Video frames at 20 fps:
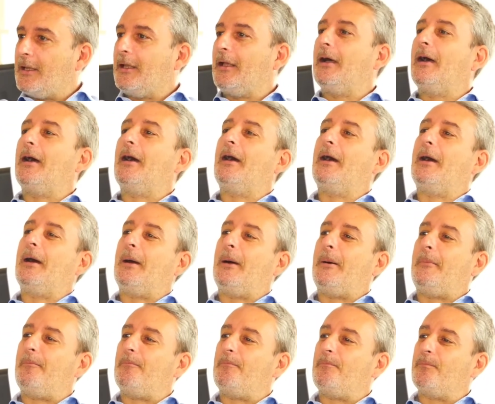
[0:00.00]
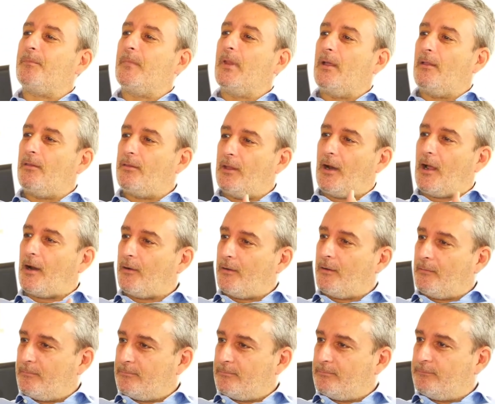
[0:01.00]
Um, there are
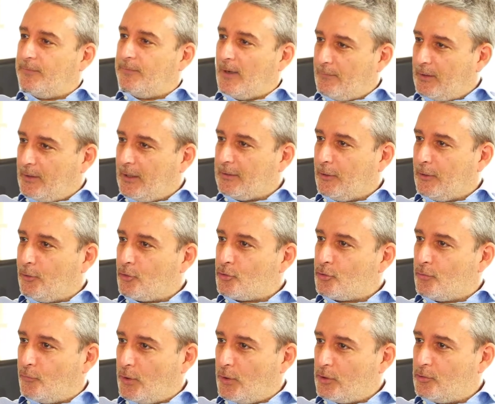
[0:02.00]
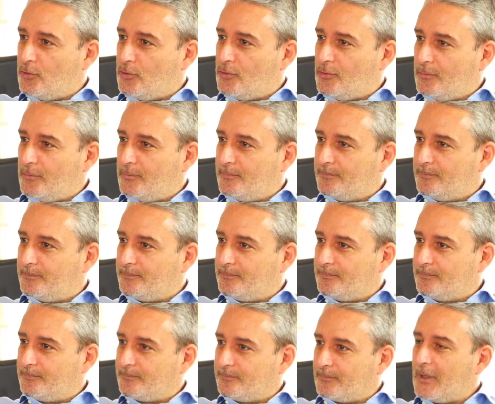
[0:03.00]
five categories of questions,
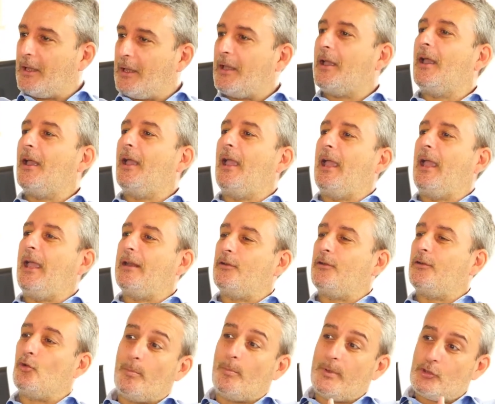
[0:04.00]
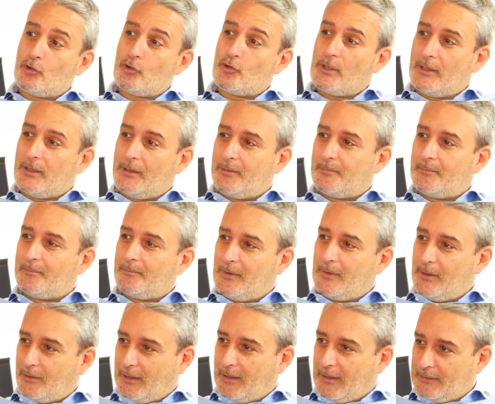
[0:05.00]
and you'll be choosing
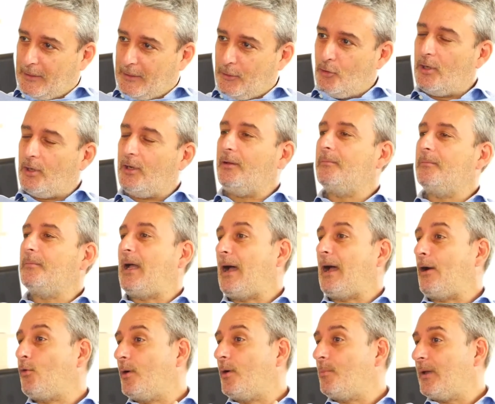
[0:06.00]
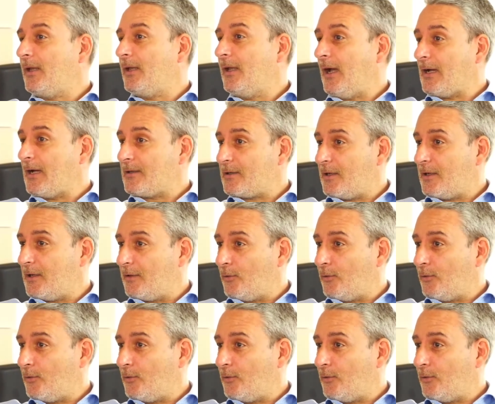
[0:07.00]
the category. I will be asking the